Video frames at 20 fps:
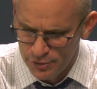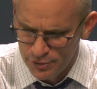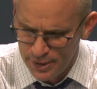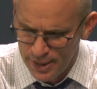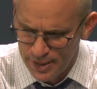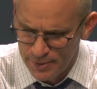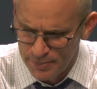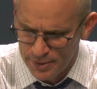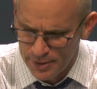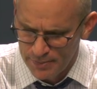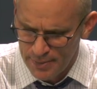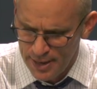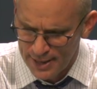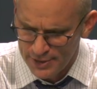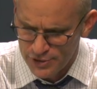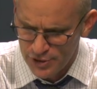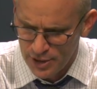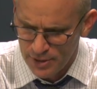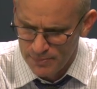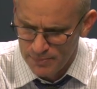knew he had a big
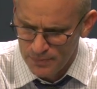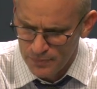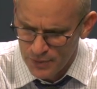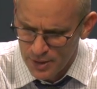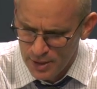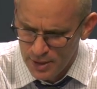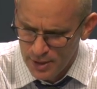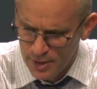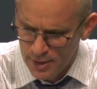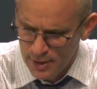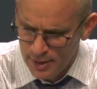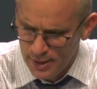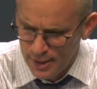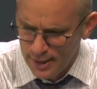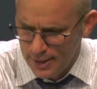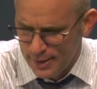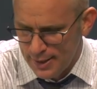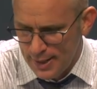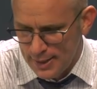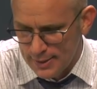matchup,
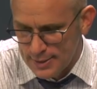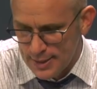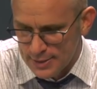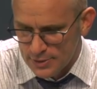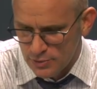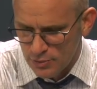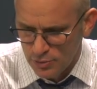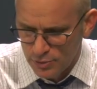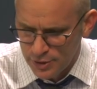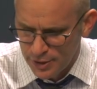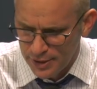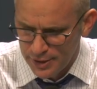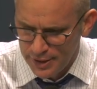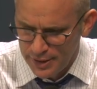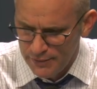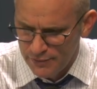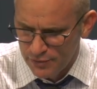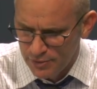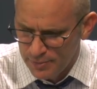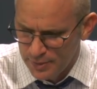and that's what we're going to
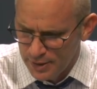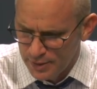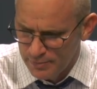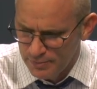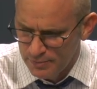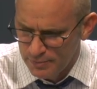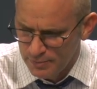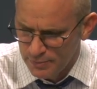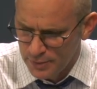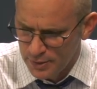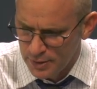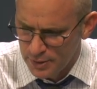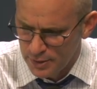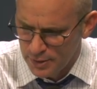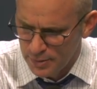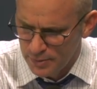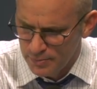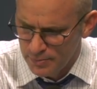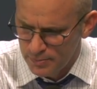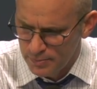need from him.
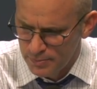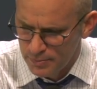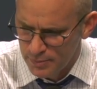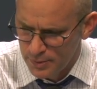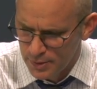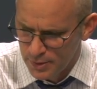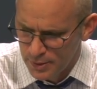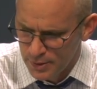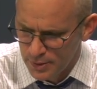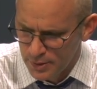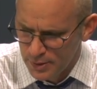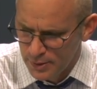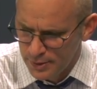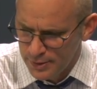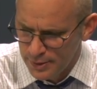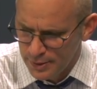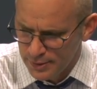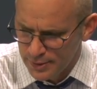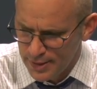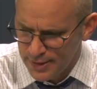Not
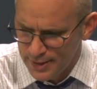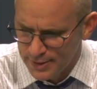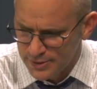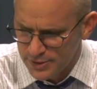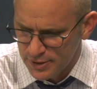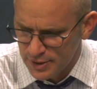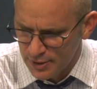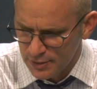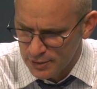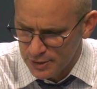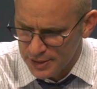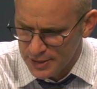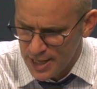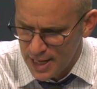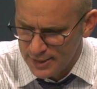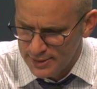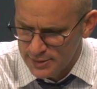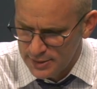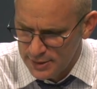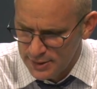necessarily
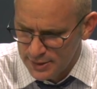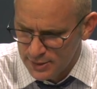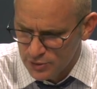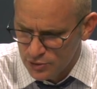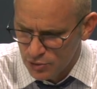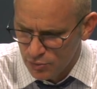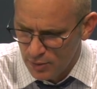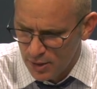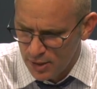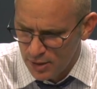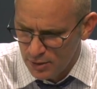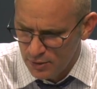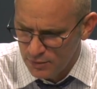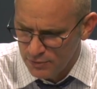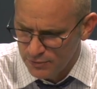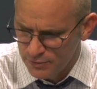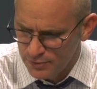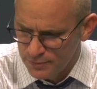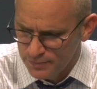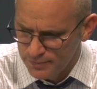
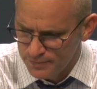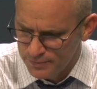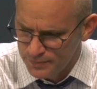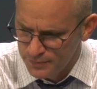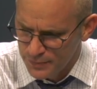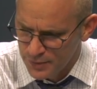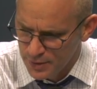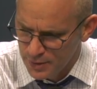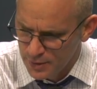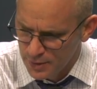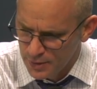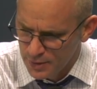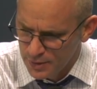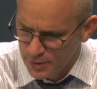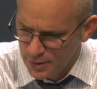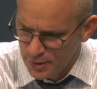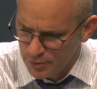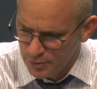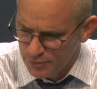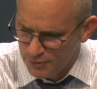19-12 and
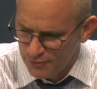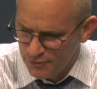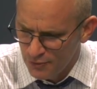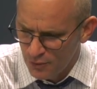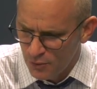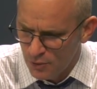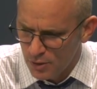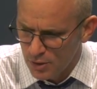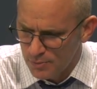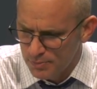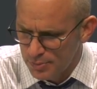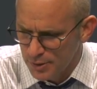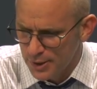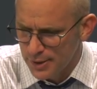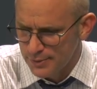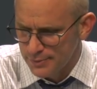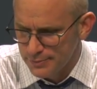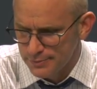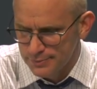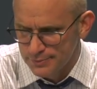and four,
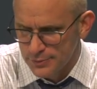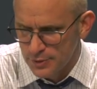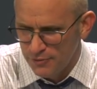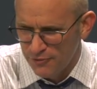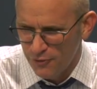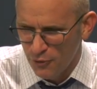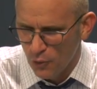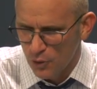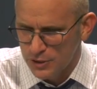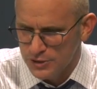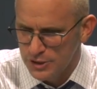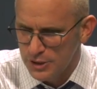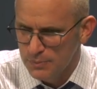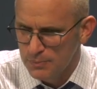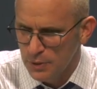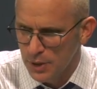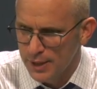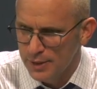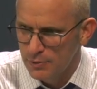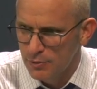but the force he
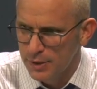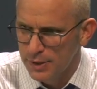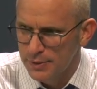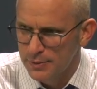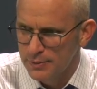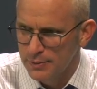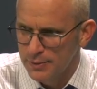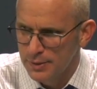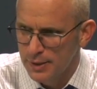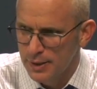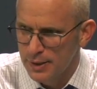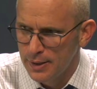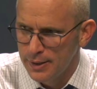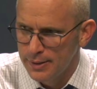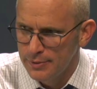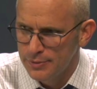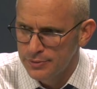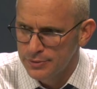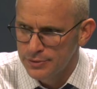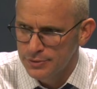played with,
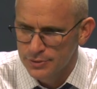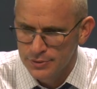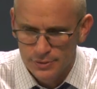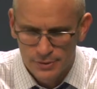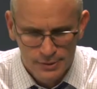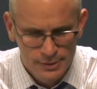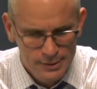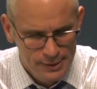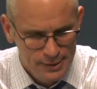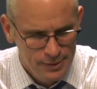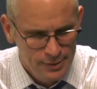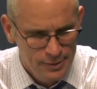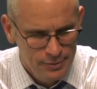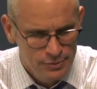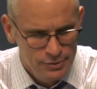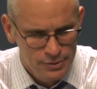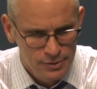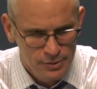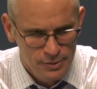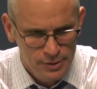he was
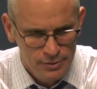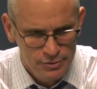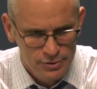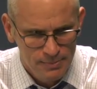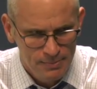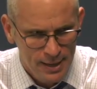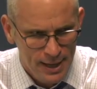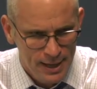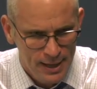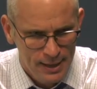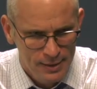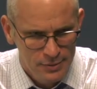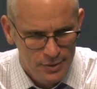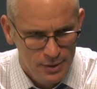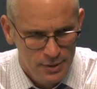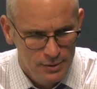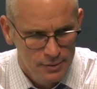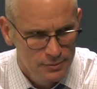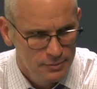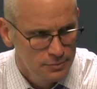a man out
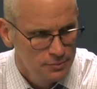there.